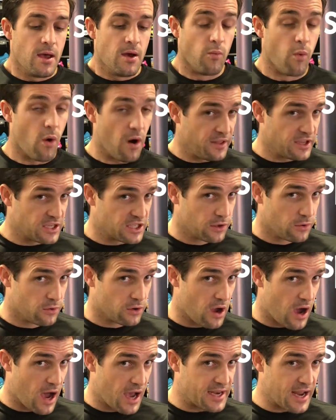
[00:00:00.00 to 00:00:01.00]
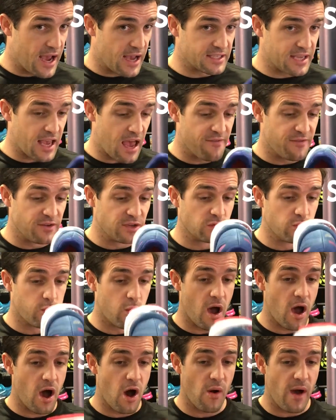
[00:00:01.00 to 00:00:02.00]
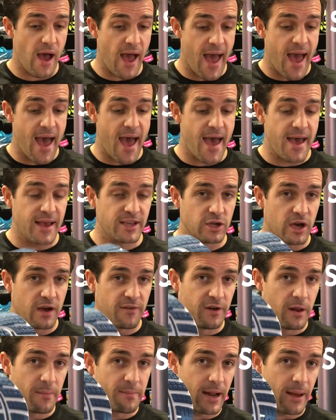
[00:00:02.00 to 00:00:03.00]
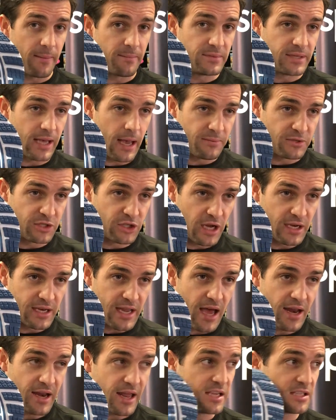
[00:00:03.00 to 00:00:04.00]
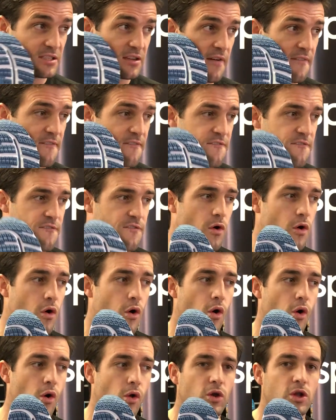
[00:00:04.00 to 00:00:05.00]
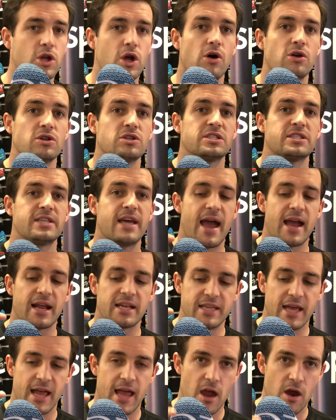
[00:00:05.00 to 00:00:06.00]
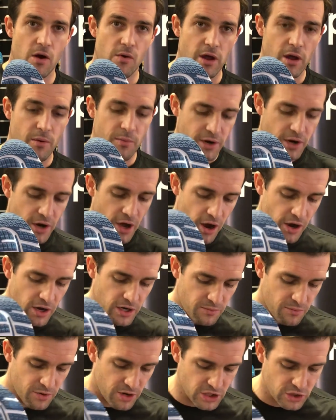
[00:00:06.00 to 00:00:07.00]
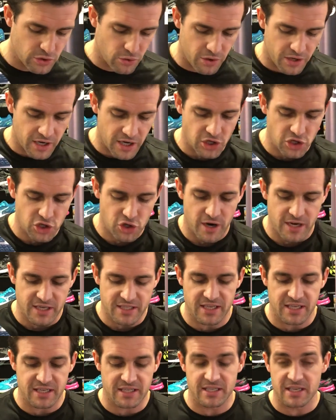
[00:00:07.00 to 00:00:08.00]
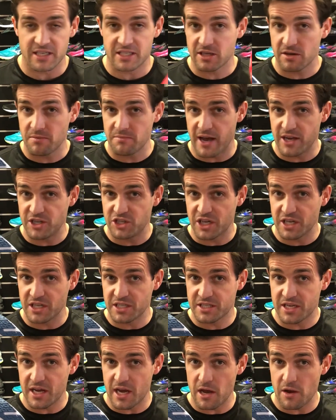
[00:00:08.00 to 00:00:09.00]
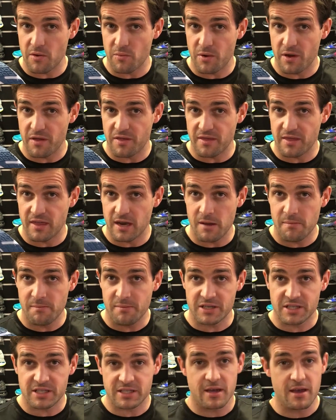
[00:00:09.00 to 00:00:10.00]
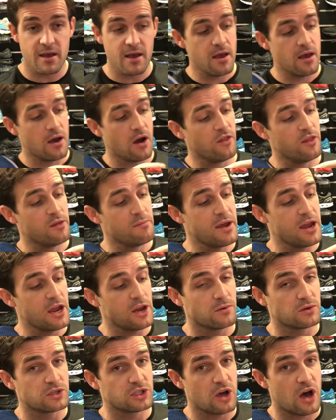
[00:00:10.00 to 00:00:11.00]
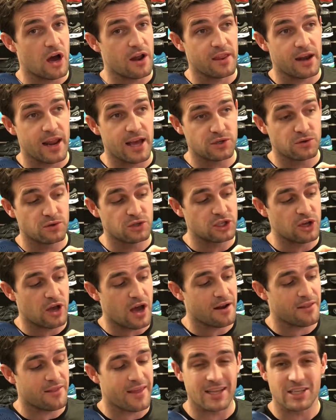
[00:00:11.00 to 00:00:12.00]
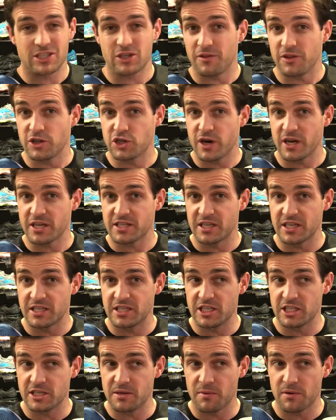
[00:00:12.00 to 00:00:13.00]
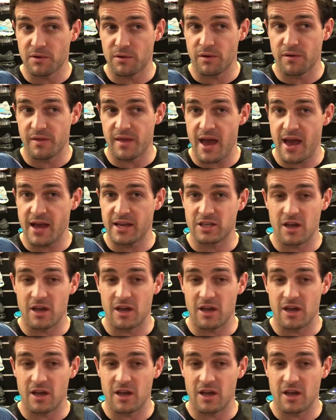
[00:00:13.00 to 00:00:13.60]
What this little guy does have as well, as I flip it upside down, is a full contact area. We're not talking truss system, as you can see with the Nimbus. On the medial side and the lateral side, that's got the truss system through there.